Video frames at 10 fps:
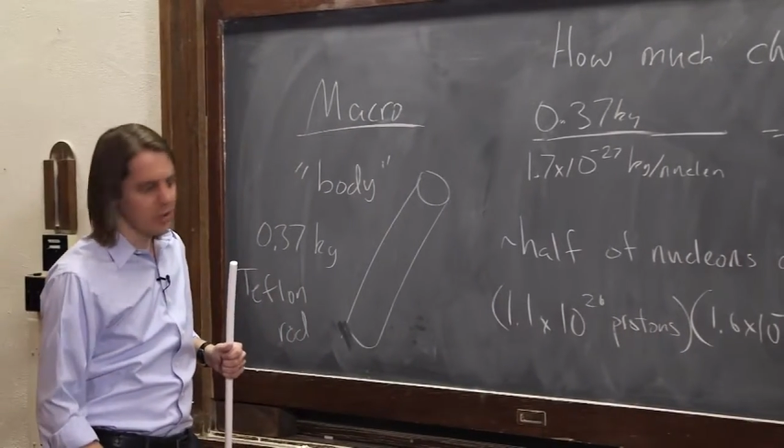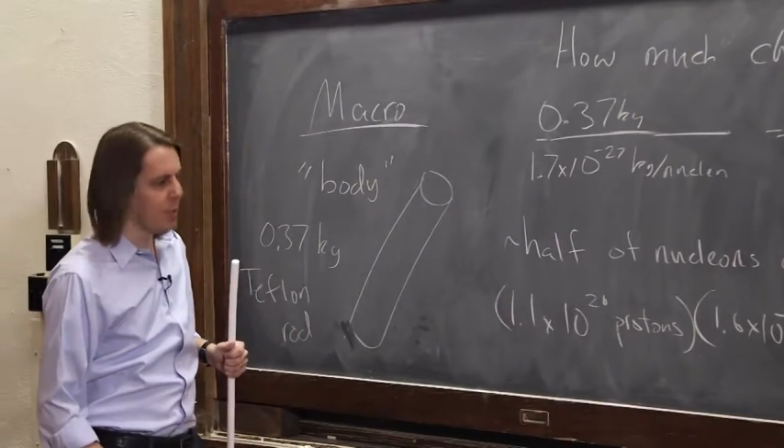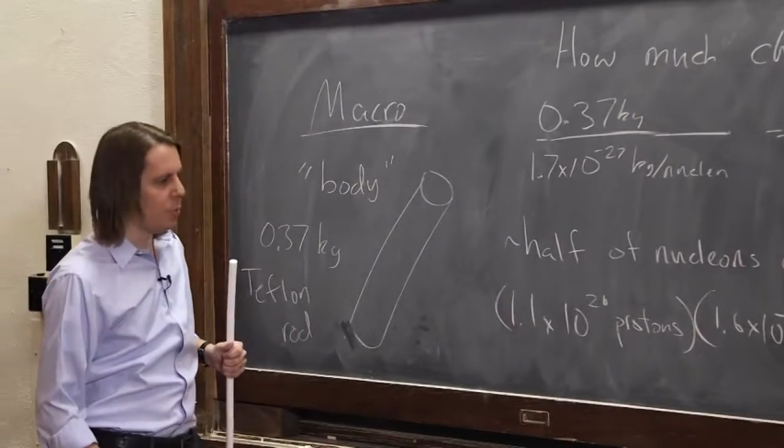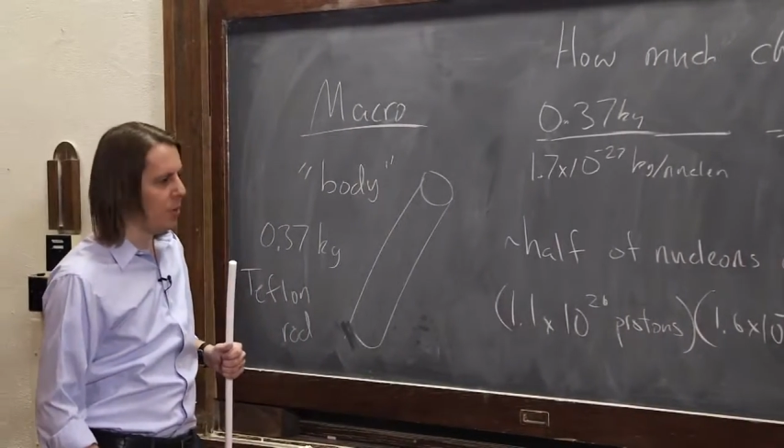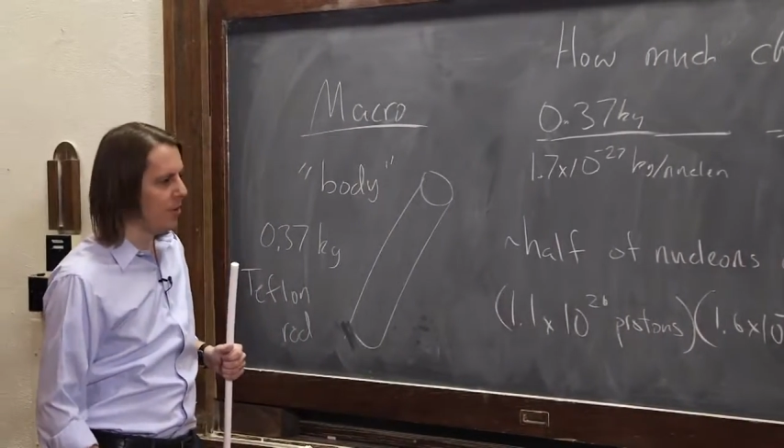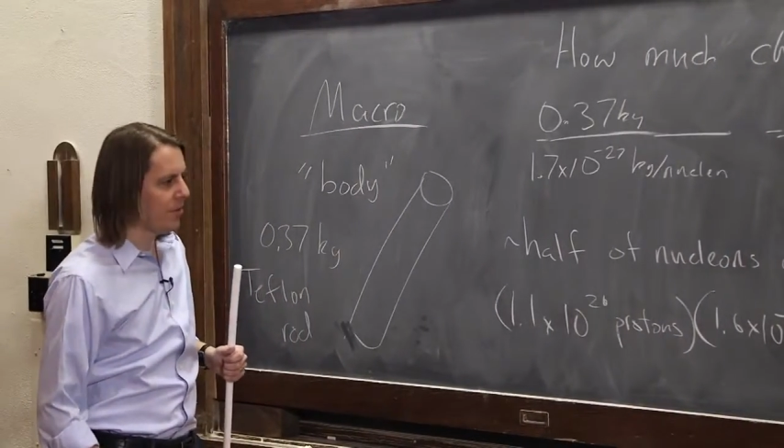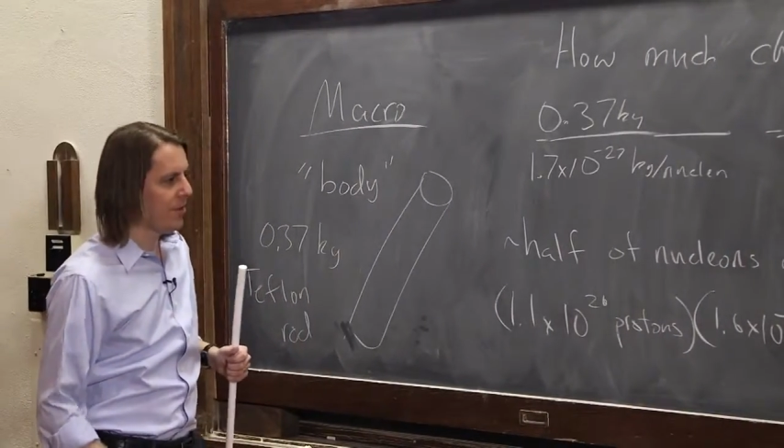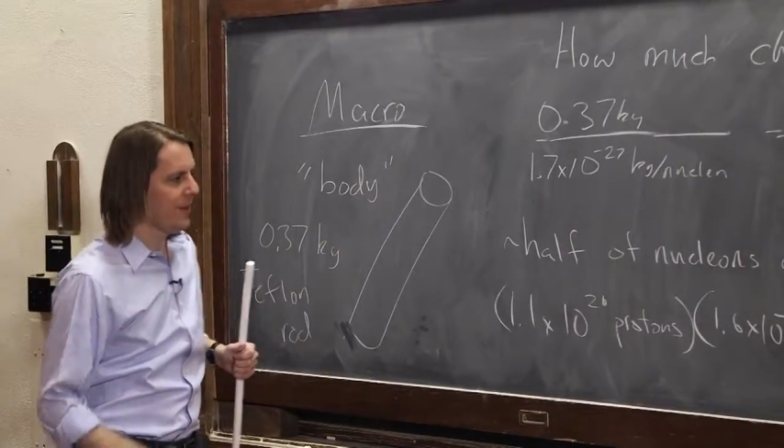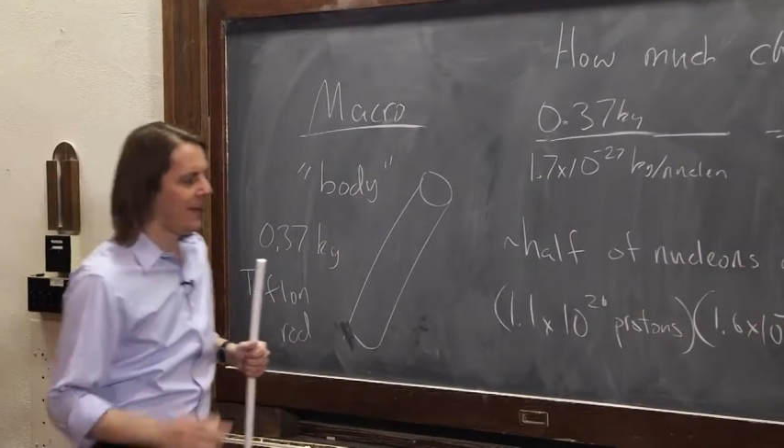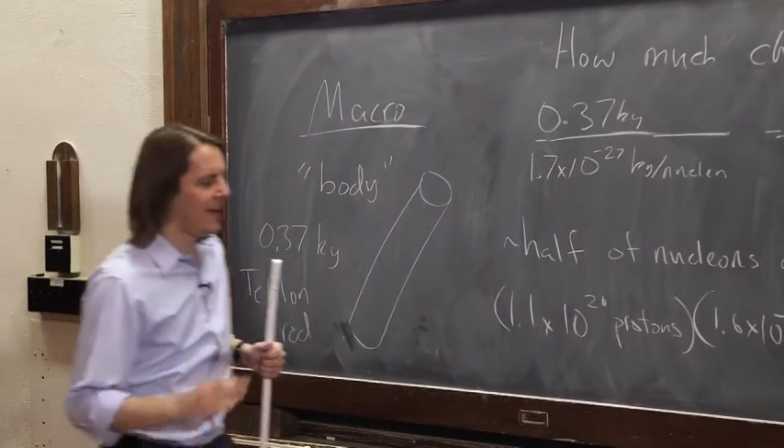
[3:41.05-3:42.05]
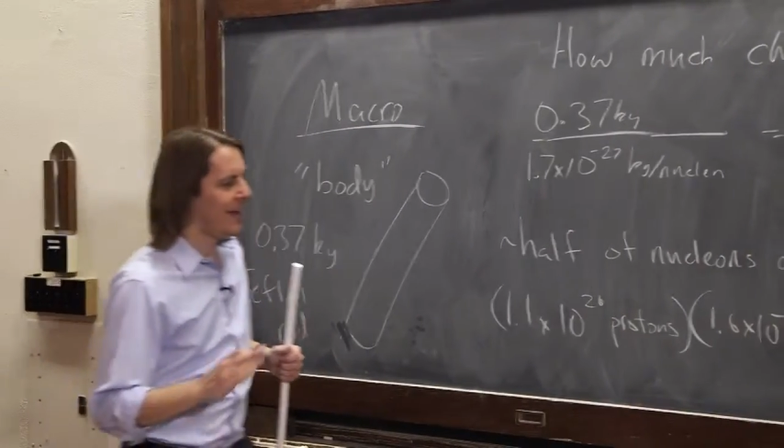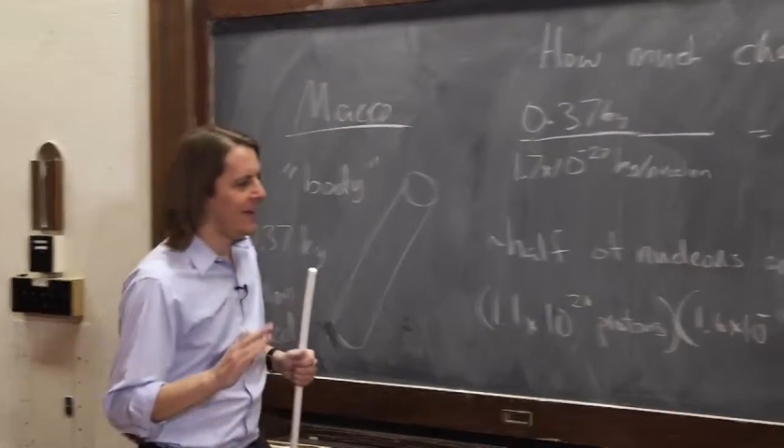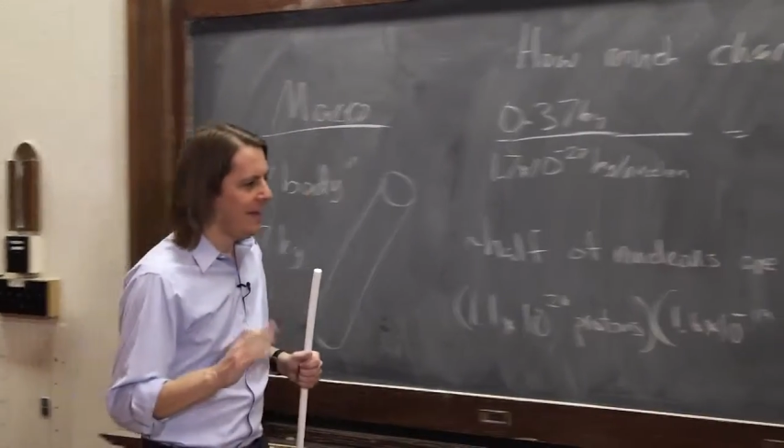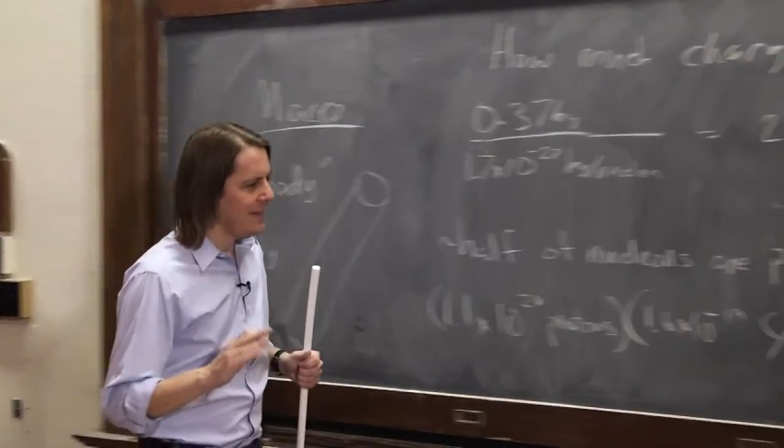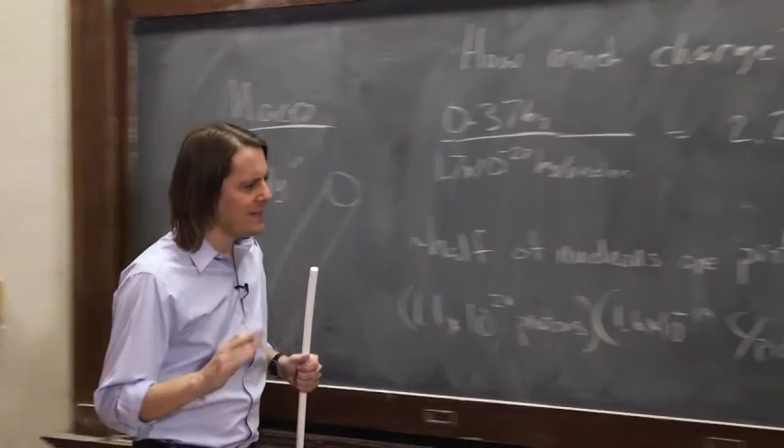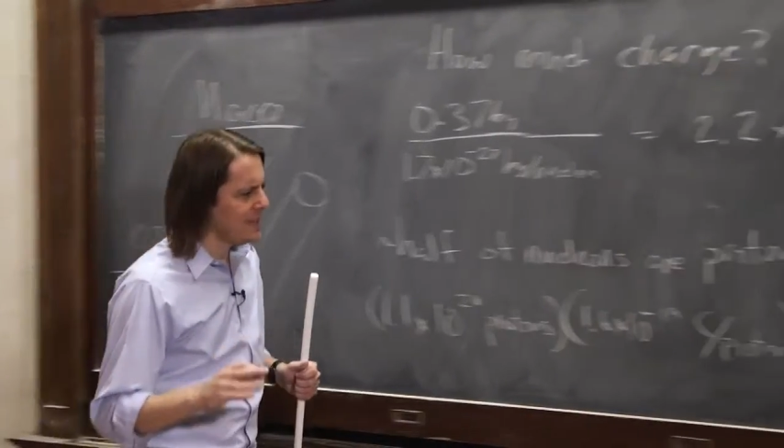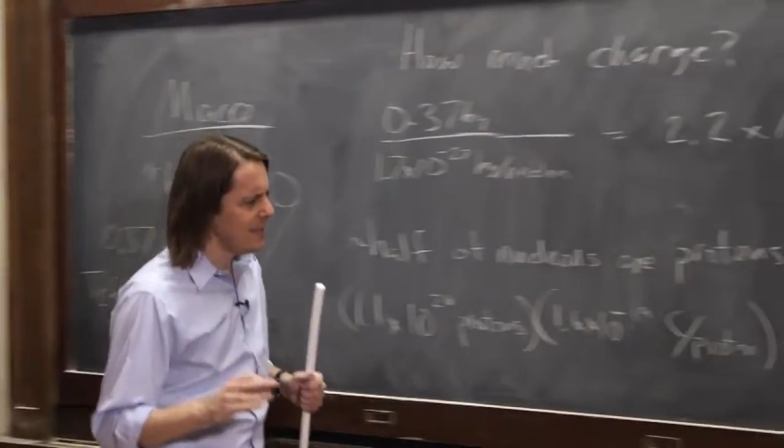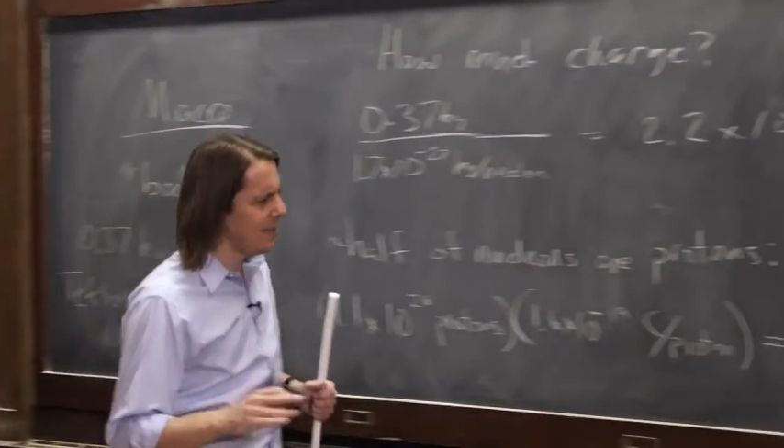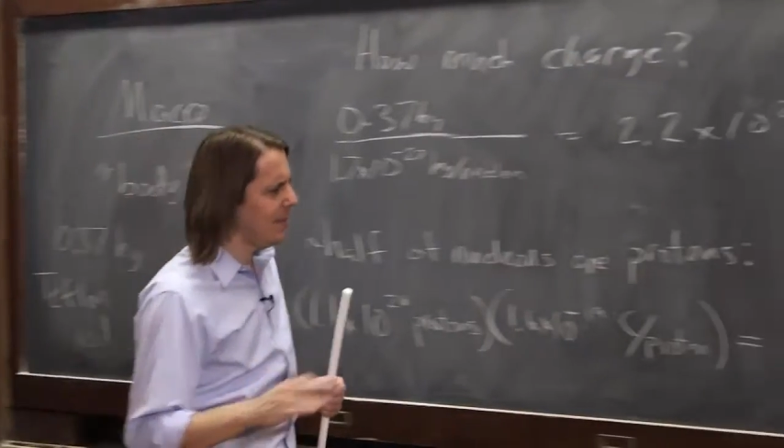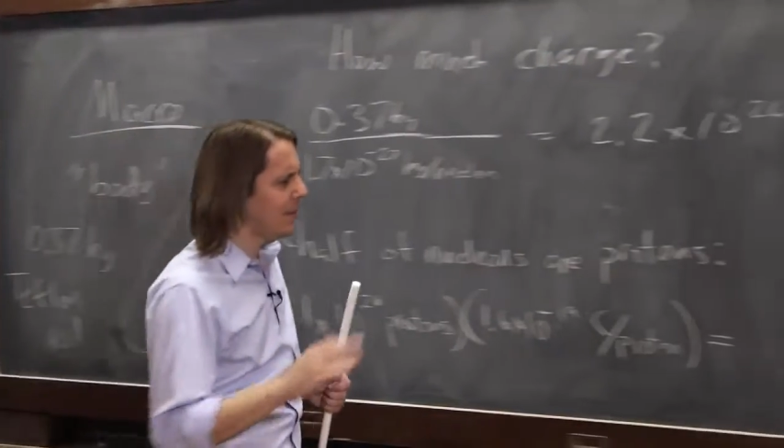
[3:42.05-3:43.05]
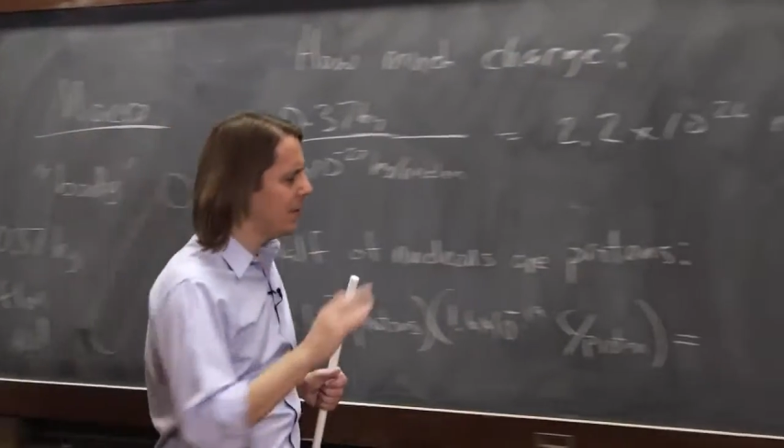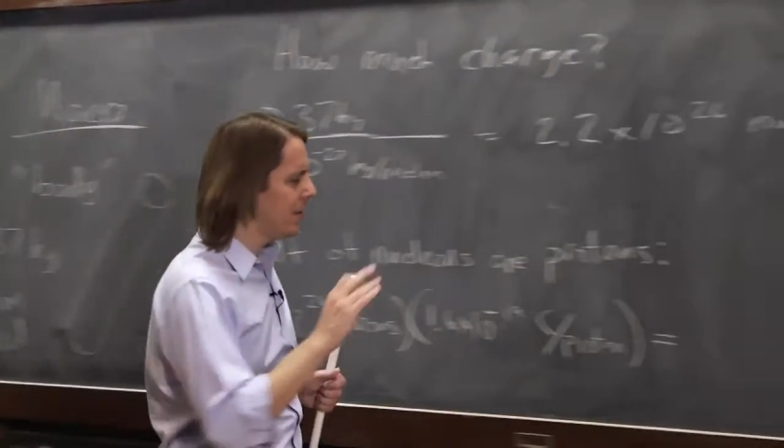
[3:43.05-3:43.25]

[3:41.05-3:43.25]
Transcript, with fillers: up with 18